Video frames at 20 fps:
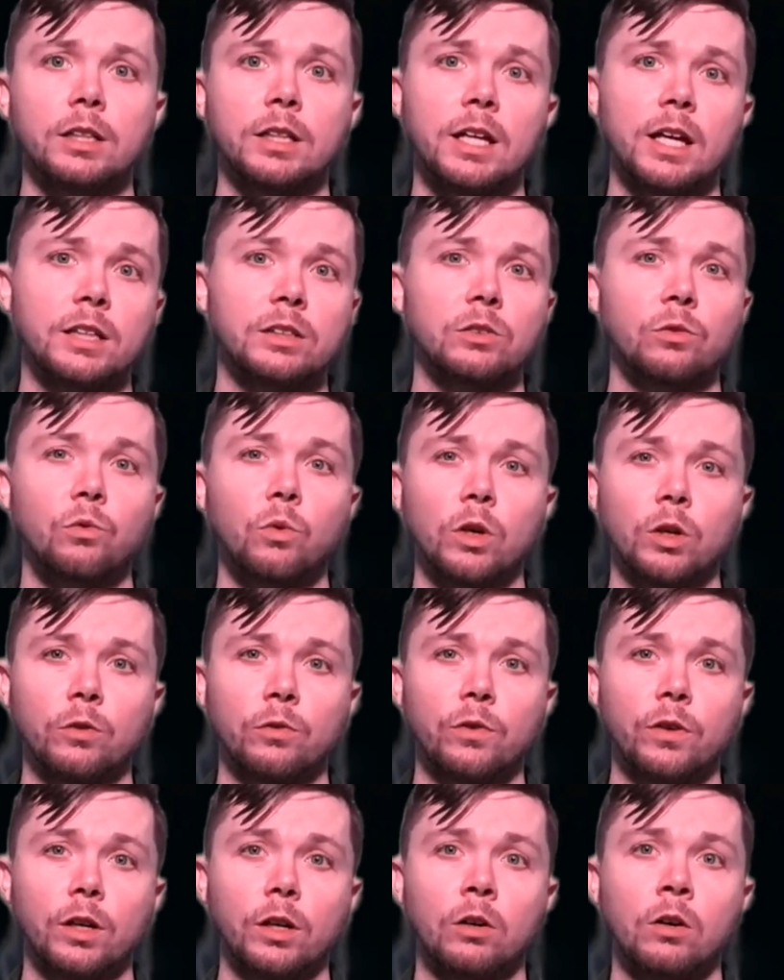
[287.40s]
the gates of
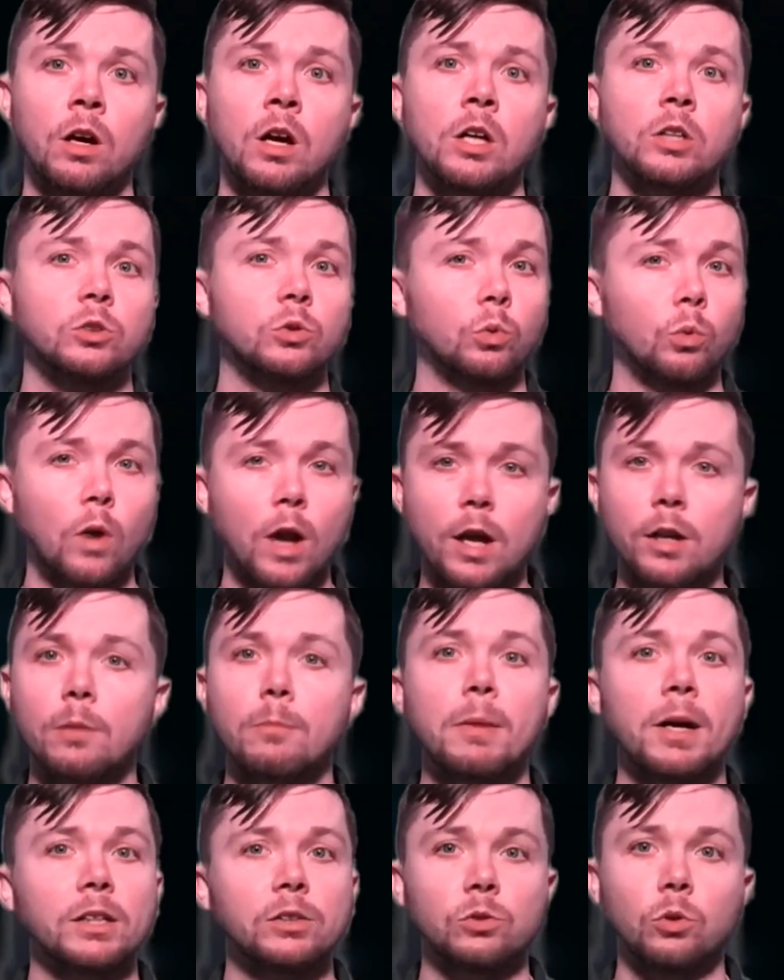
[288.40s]
Winterfell, surrounded
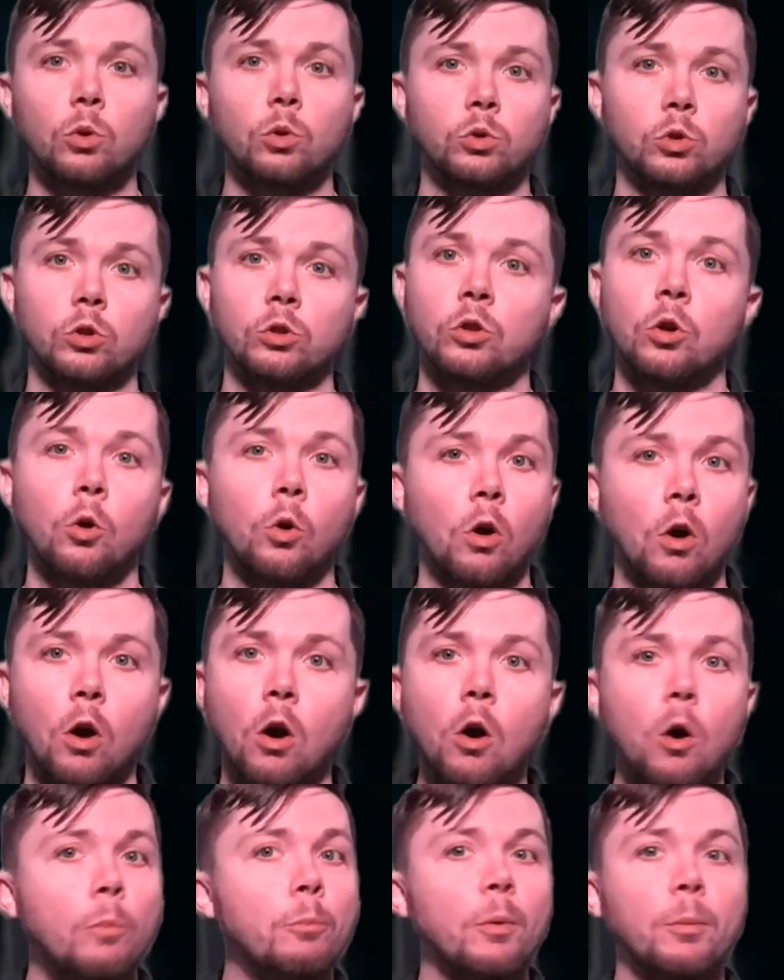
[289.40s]
by soldiers who are
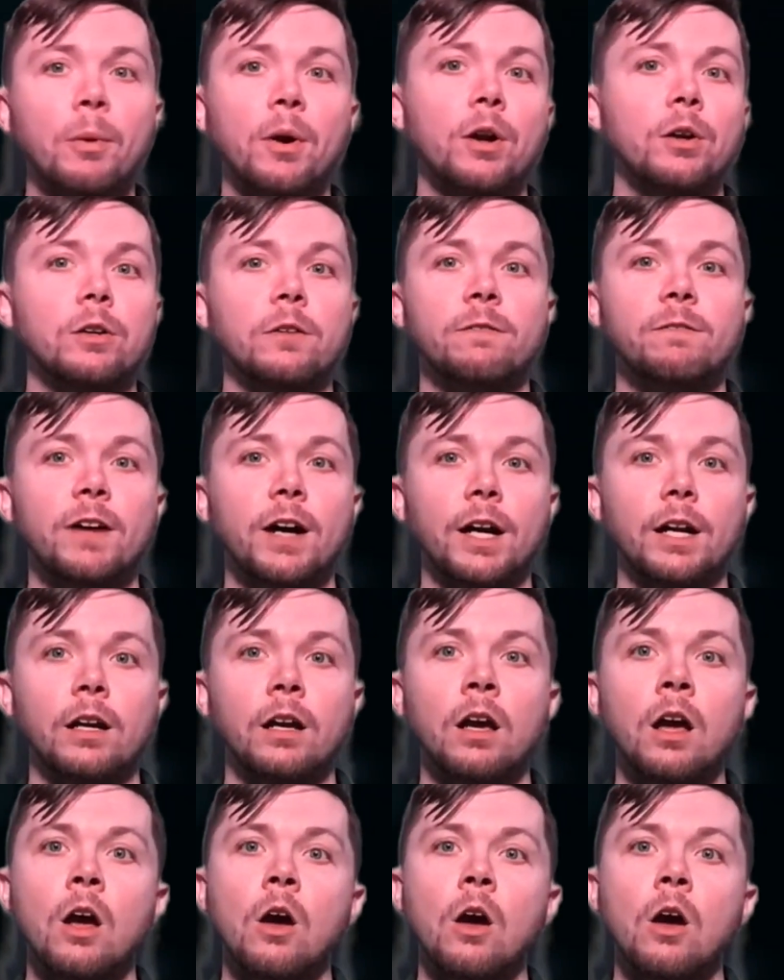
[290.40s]
all prepared to fight,